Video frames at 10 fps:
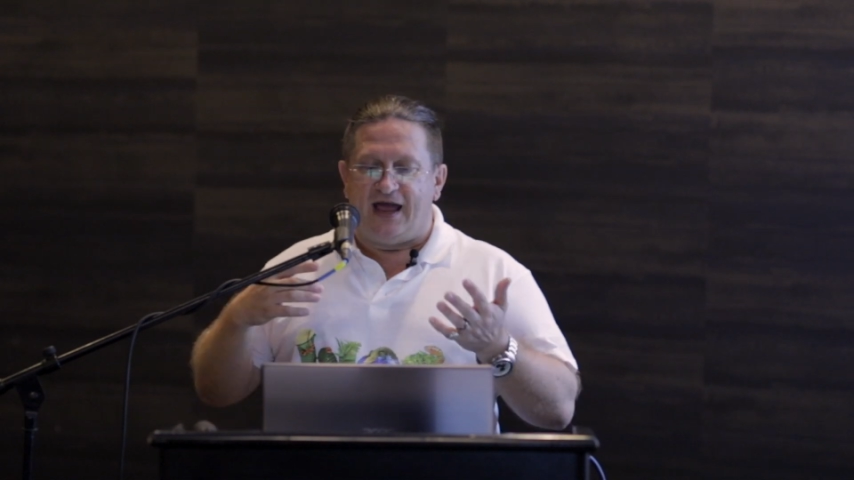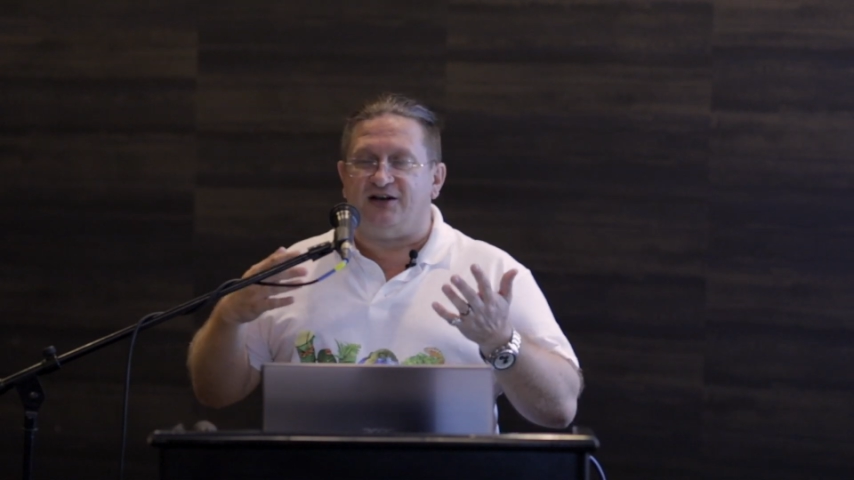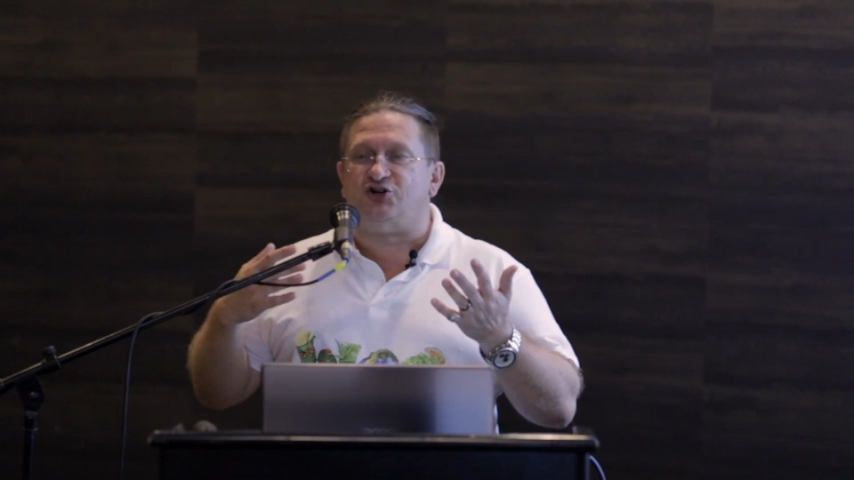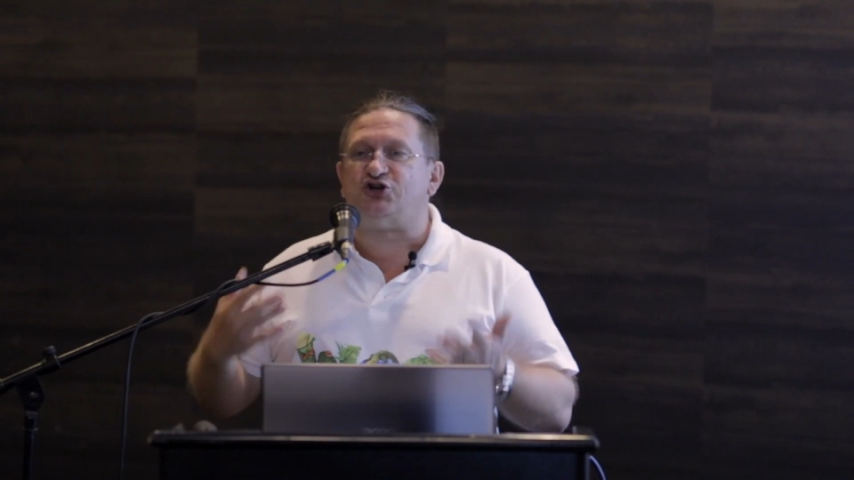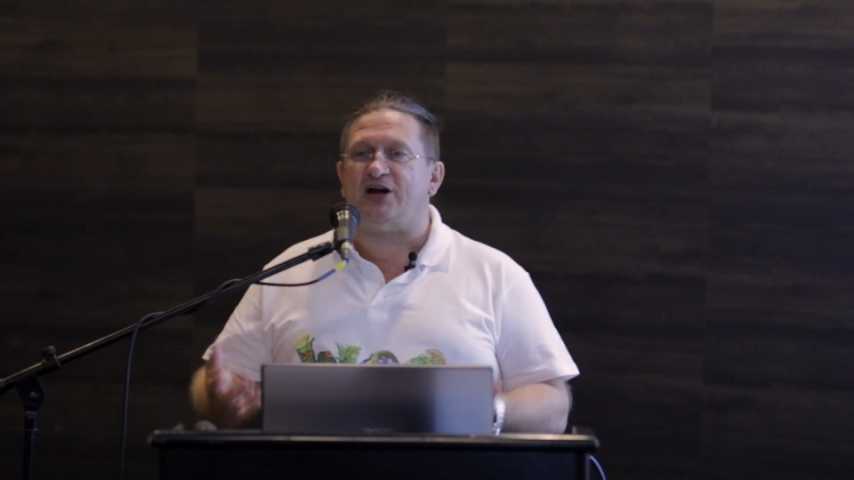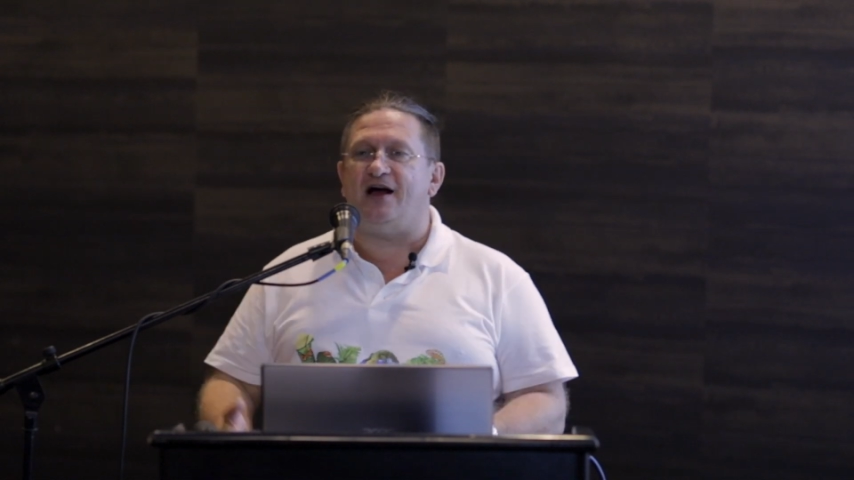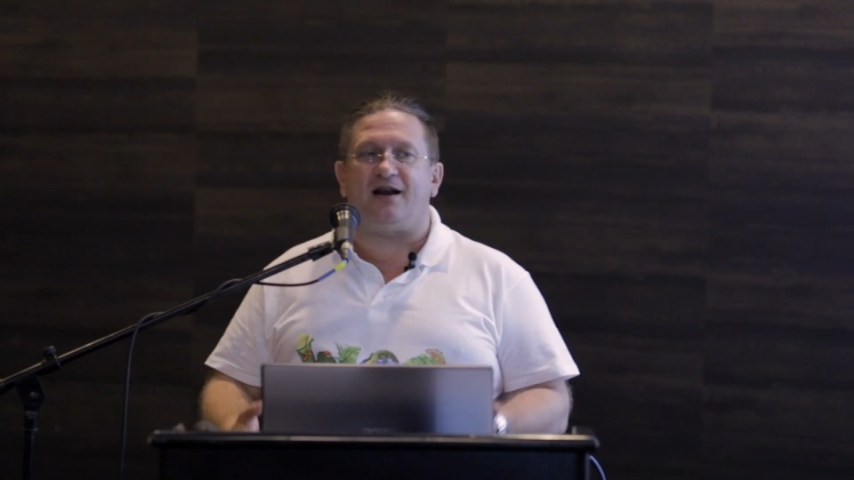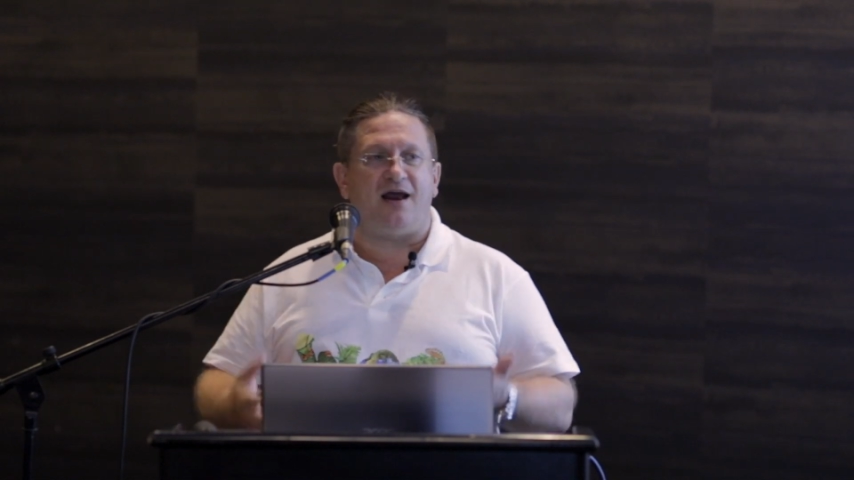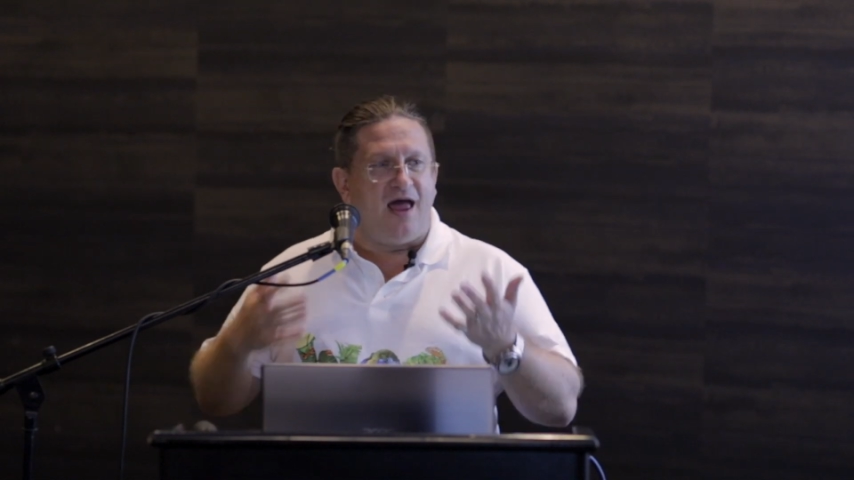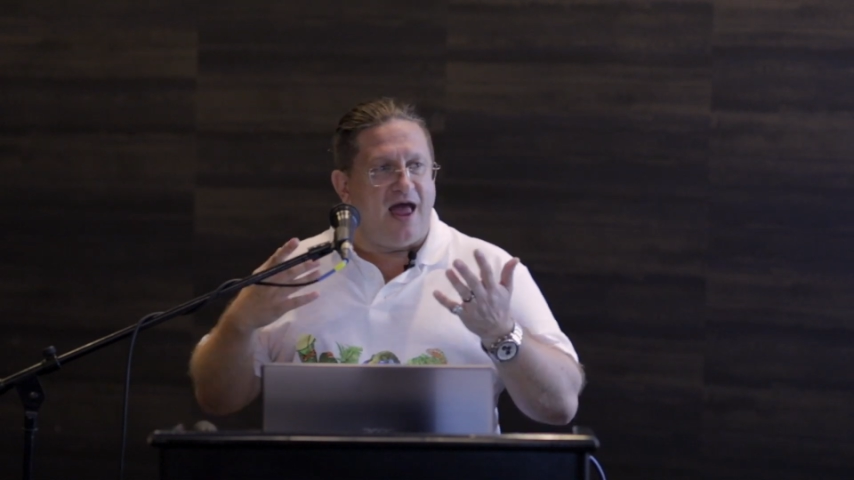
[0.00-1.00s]
and
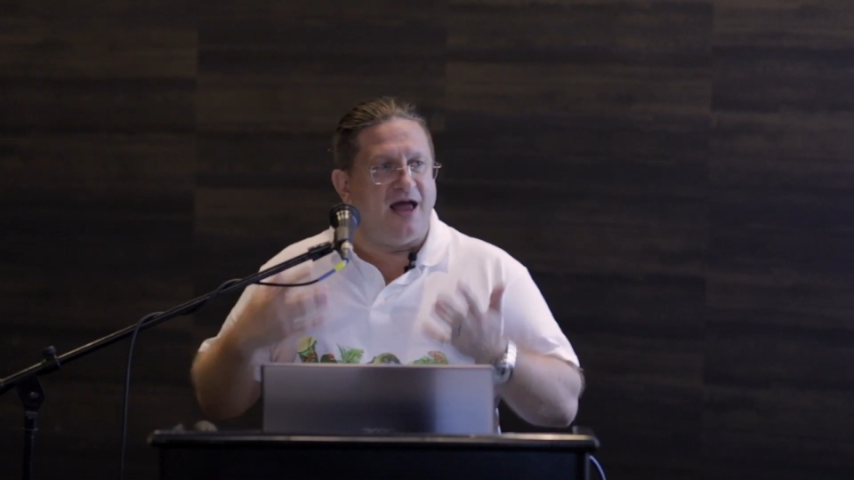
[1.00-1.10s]
share,